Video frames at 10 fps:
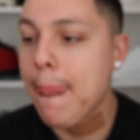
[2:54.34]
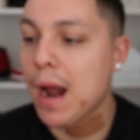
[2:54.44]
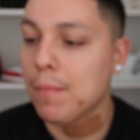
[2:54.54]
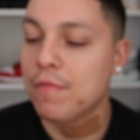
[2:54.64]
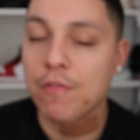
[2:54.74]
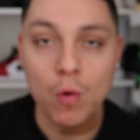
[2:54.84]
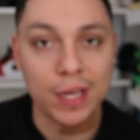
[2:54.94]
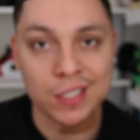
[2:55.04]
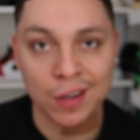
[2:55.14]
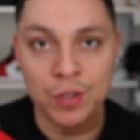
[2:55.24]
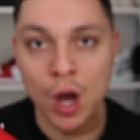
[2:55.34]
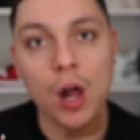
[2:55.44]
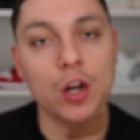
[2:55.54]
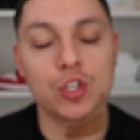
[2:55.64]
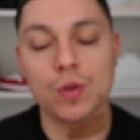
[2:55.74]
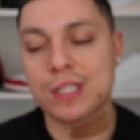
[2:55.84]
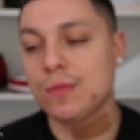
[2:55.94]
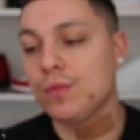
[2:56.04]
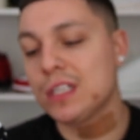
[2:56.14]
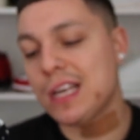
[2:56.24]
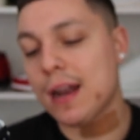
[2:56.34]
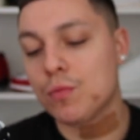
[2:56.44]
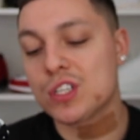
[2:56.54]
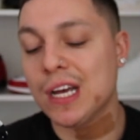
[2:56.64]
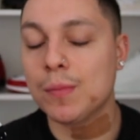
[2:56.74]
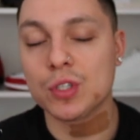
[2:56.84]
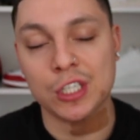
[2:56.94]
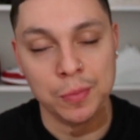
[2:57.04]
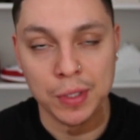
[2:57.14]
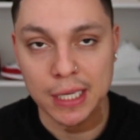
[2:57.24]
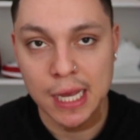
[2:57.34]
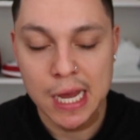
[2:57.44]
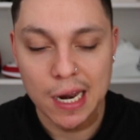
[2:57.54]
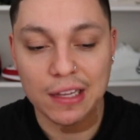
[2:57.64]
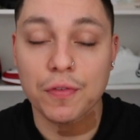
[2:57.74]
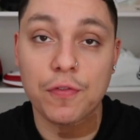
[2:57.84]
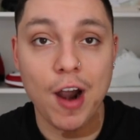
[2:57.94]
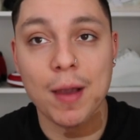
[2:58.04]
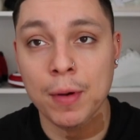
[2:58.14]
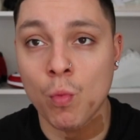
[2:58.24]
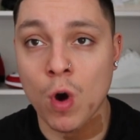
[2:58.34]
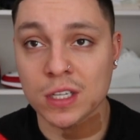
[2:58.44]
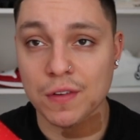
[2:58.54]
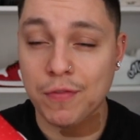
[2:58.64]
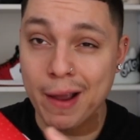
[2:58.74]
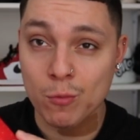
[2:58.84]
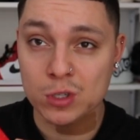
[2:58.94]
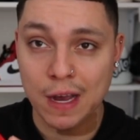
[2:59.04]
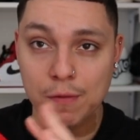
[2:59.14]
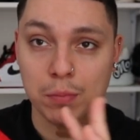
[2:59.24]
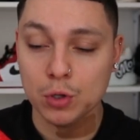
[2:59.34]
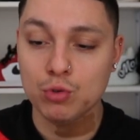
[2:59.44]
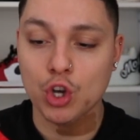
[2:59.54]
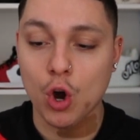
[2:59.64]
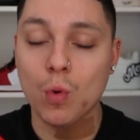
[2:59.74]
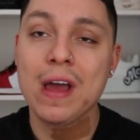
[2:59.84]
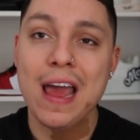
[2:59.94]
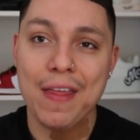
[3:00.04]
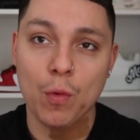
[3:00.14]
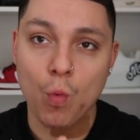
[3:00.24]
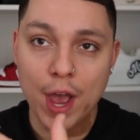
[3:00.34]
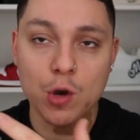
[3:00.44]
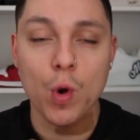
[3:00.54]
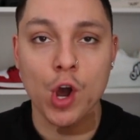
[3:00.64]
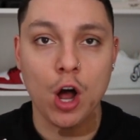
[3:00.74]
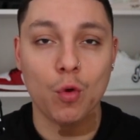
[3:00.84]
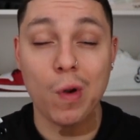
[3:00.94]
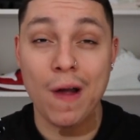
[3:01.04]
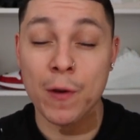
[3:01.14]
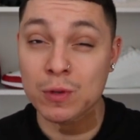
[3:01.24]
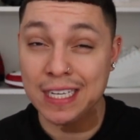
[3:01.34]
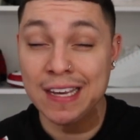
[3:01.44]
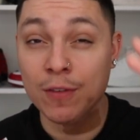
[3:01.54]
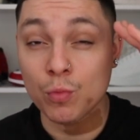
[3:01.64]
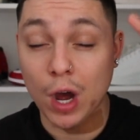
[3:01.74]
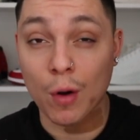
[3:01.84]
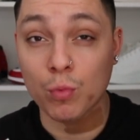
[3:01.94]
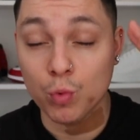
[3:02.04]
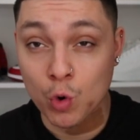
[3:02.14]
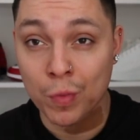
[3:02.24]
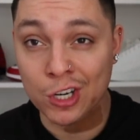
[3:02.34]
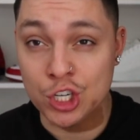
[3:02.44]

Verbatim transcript: um, focus of color. So this this kind of resembles to me like the Fragment ones. The Fragment ones have a blue toe and then white going all around. There was even a rumored